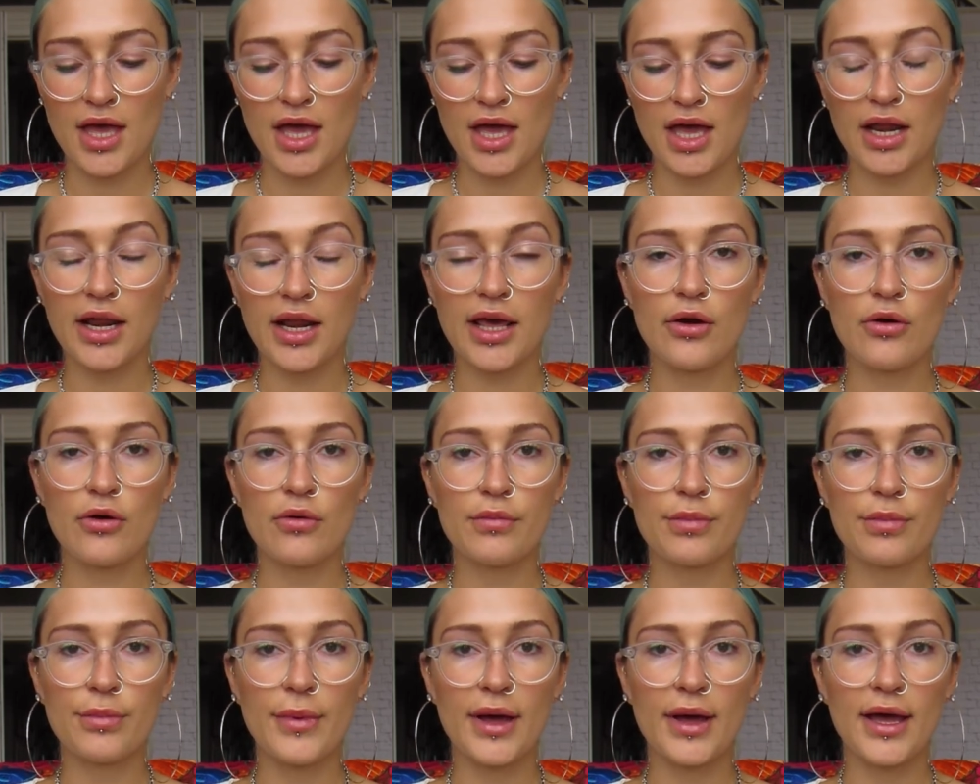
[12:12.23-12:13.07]
I
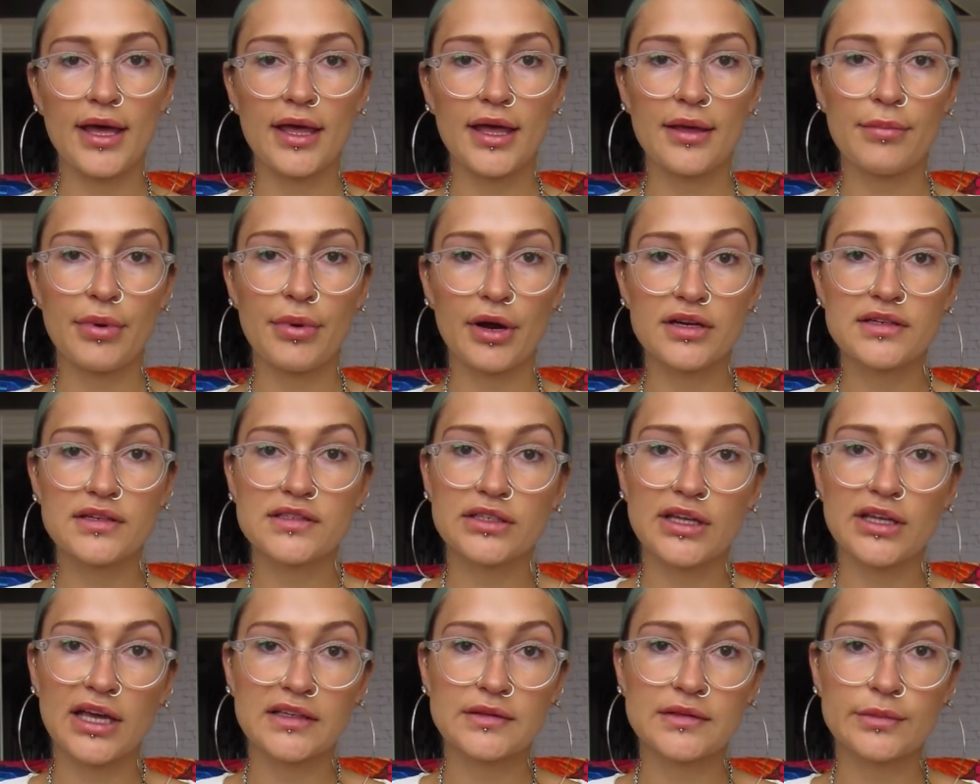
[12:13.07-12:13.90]
hope my
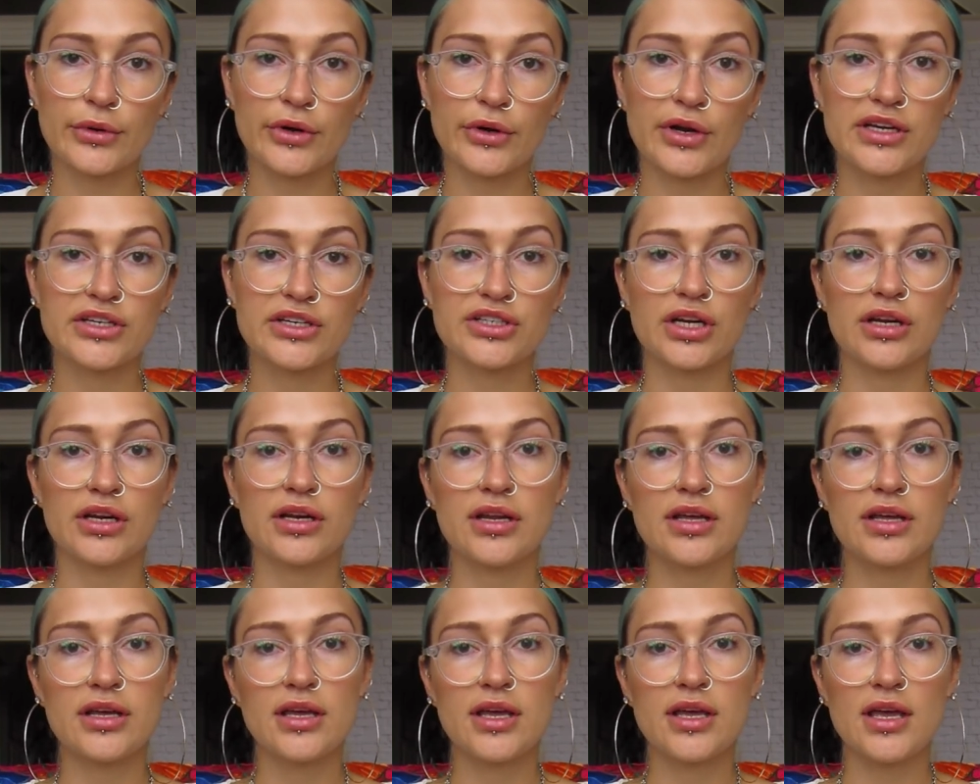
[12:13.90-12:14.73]
personal
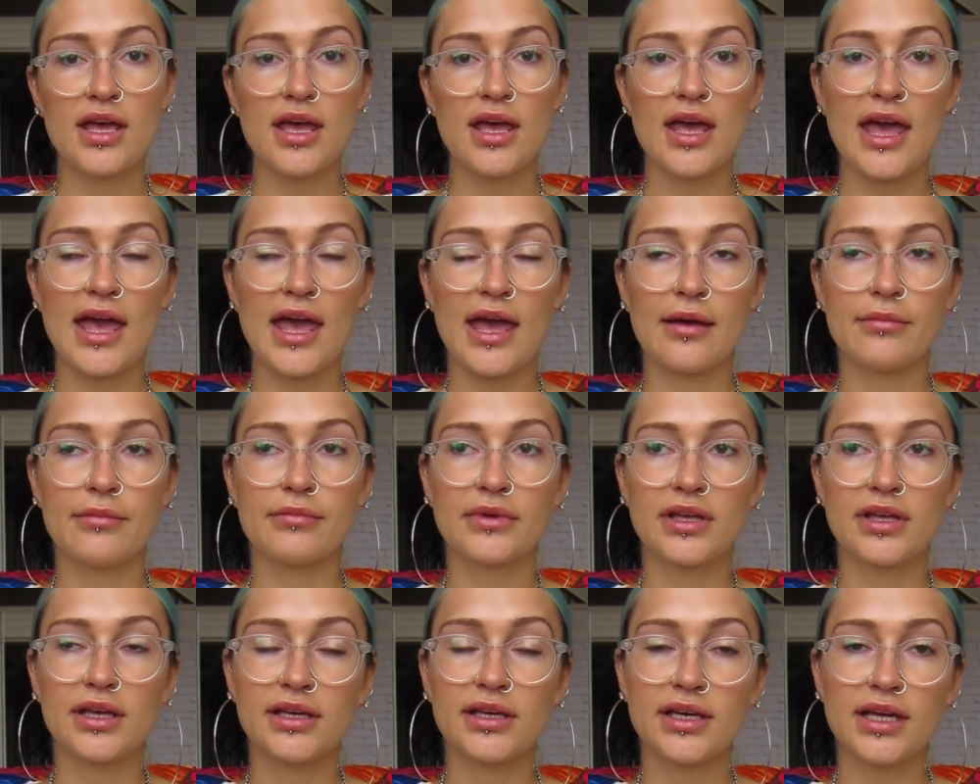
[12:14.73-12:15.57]
exploration
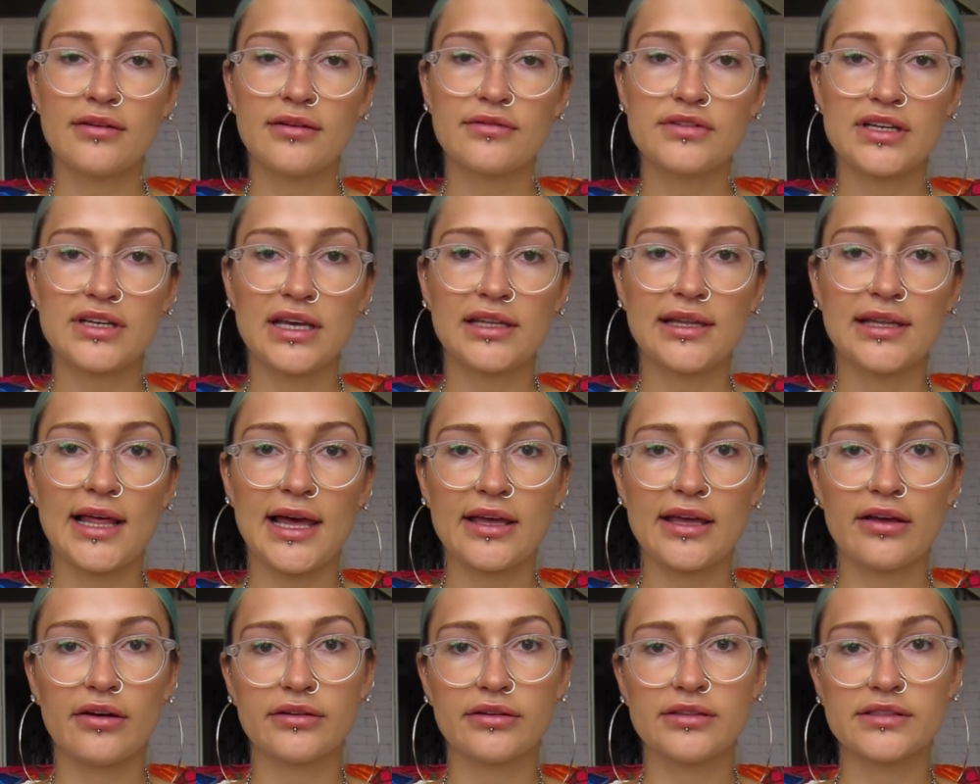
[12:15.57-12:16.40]
can kind of shed
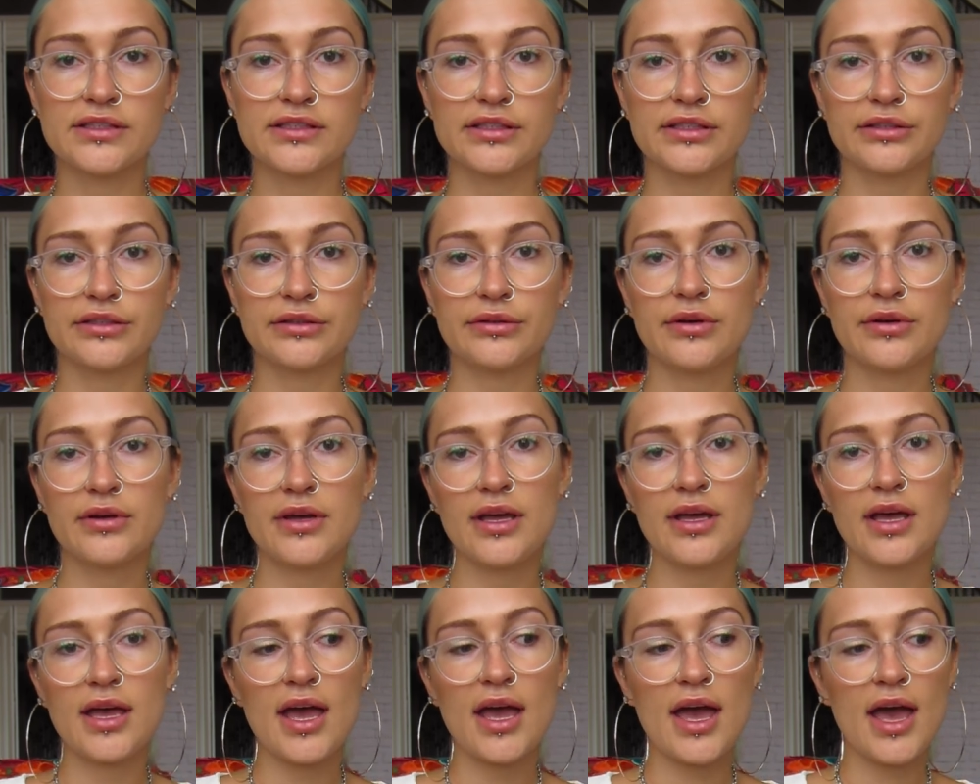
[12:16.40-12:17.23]
light onto
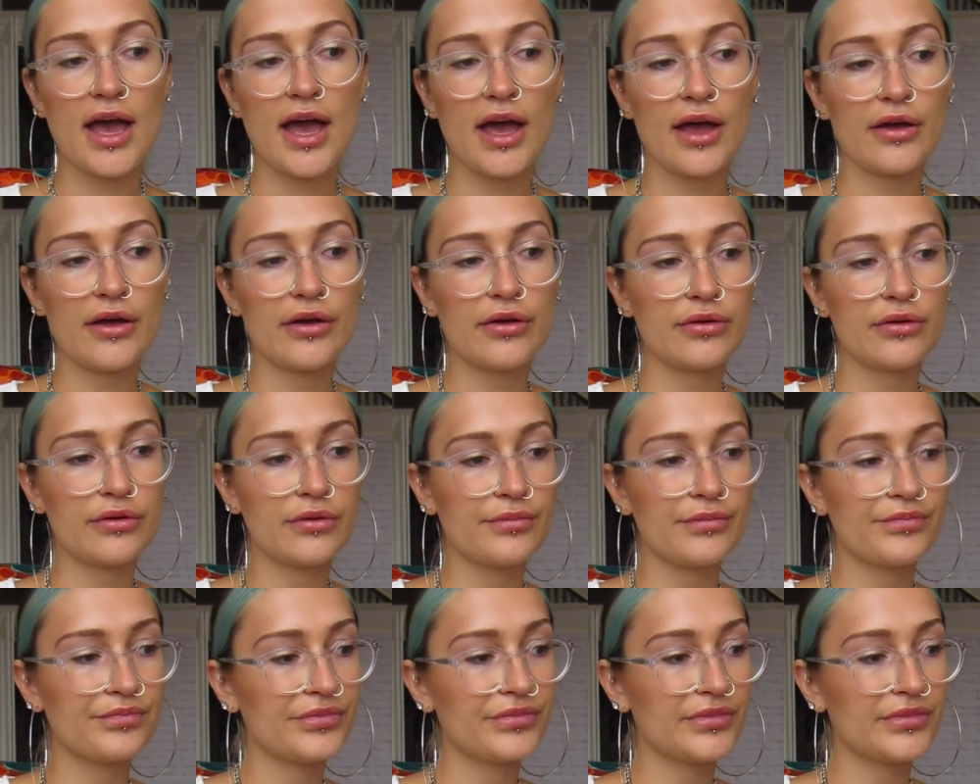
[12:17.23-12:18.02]
how